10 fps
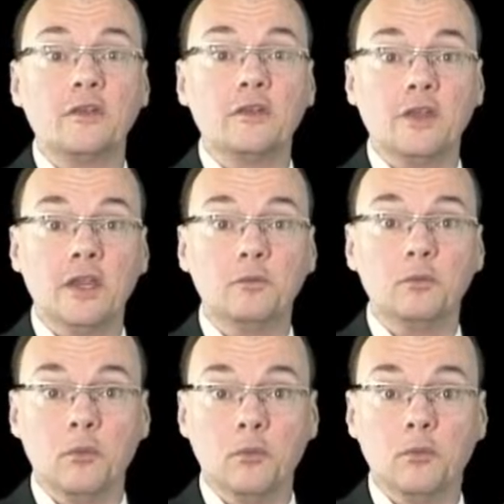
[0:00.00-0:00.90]
is the
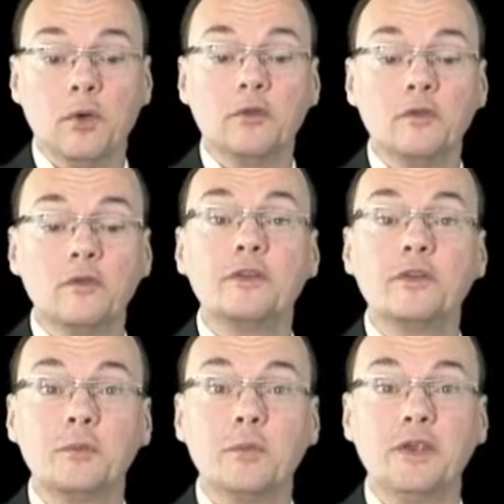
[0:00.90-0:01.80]
most
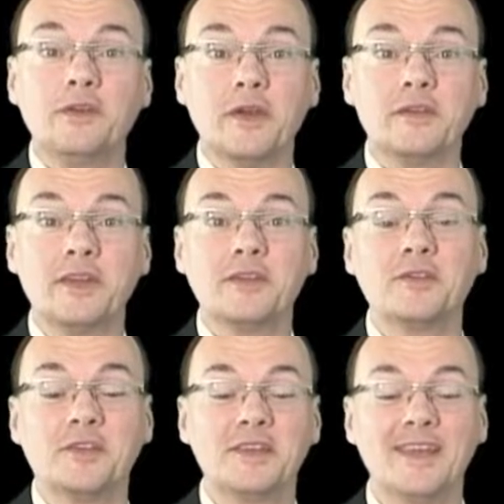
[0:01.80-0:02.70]
convincing piece of
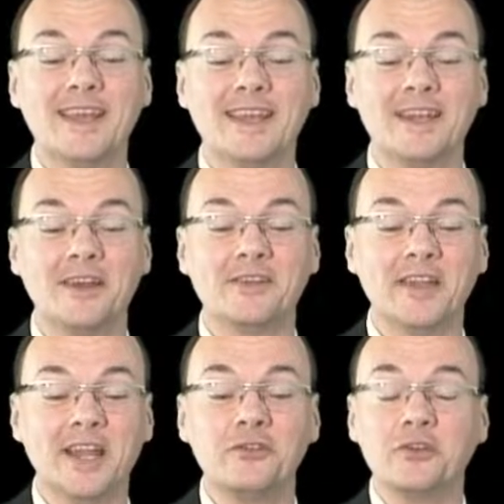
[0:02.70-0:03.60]
evidence taken in
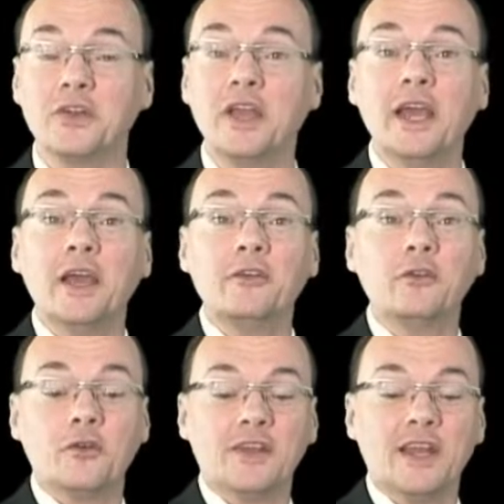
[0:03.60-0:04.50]
isolation, just
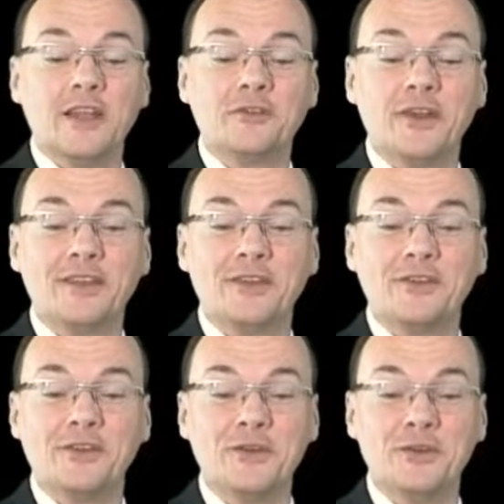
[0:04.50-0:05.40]
try to illustrate the
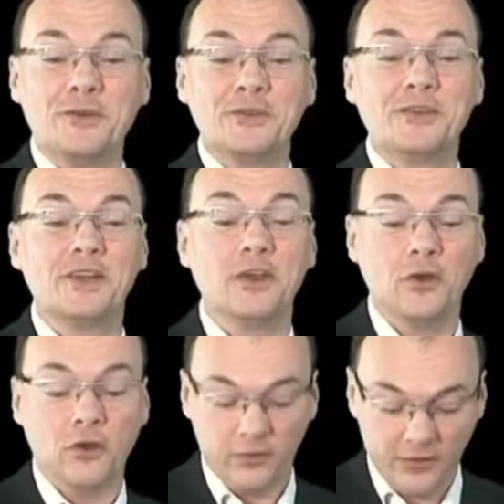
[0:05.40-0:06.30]
two
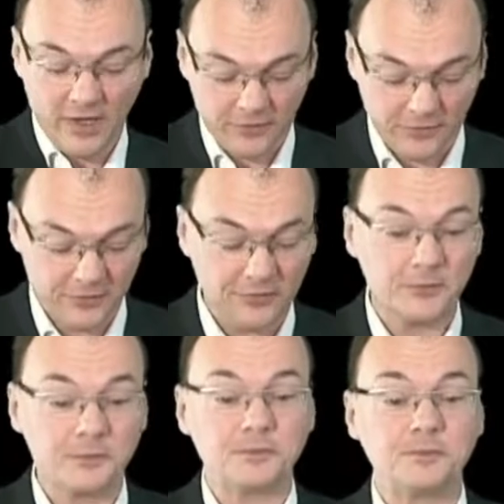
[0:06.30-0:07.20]
conjectures.
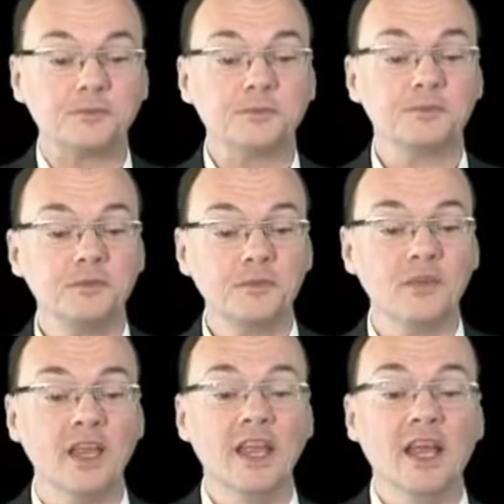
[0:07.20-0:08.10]

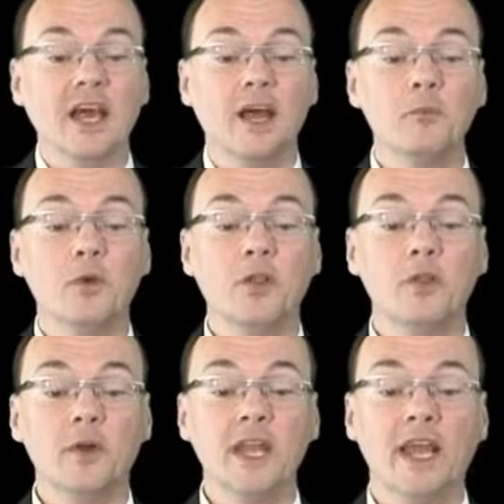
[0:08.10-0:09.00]
On the
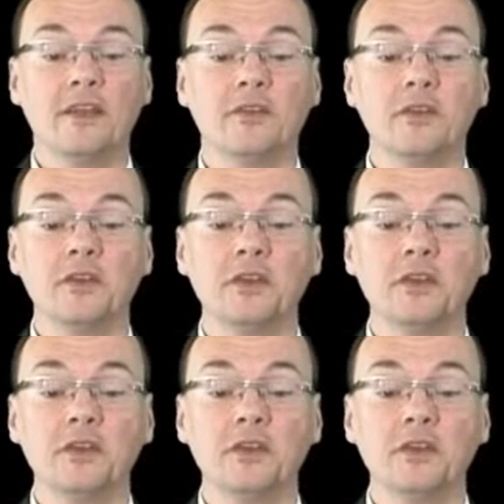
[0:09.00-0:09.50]
one hand,